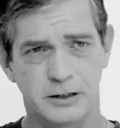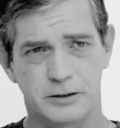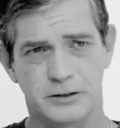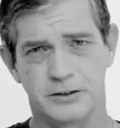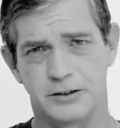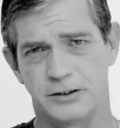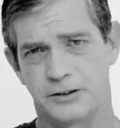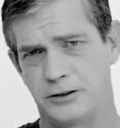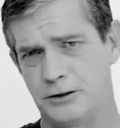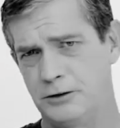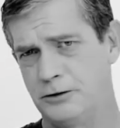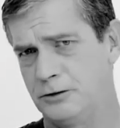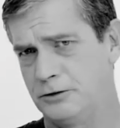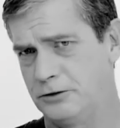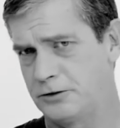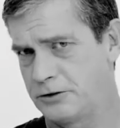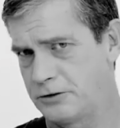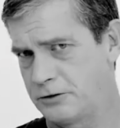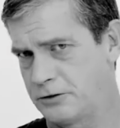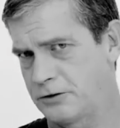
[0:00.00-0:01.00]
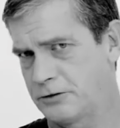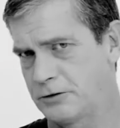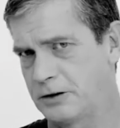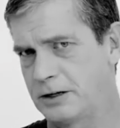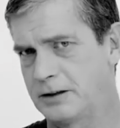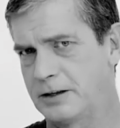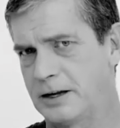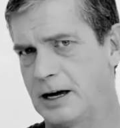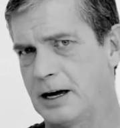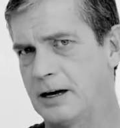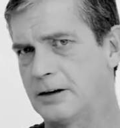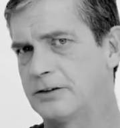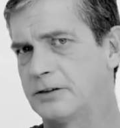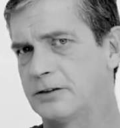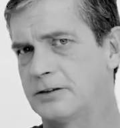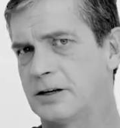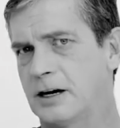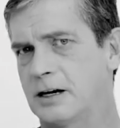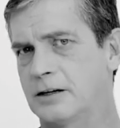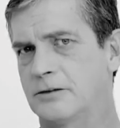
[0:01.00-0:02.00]
It was this huge
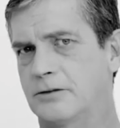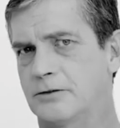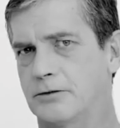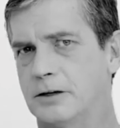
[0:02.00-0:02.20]
3,000-tonne